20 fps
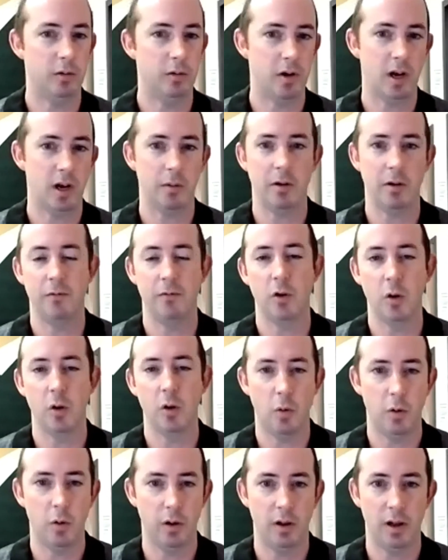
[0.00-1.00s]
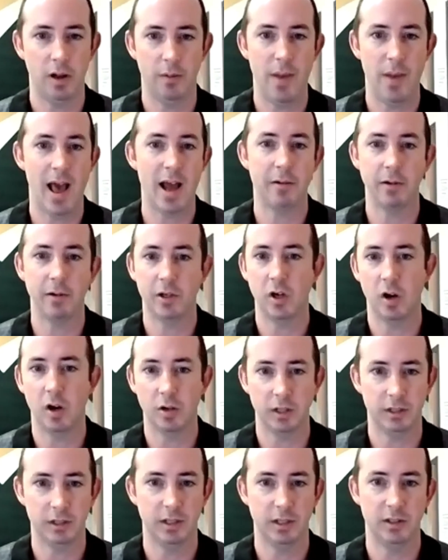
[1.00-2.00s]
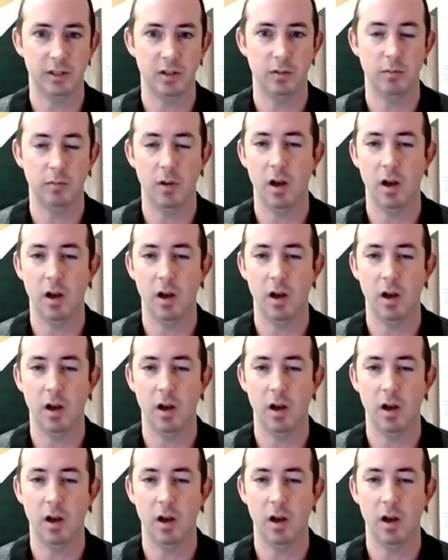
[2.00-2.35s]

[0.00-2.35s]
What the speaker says: talk about a vertiport, a battery charging system,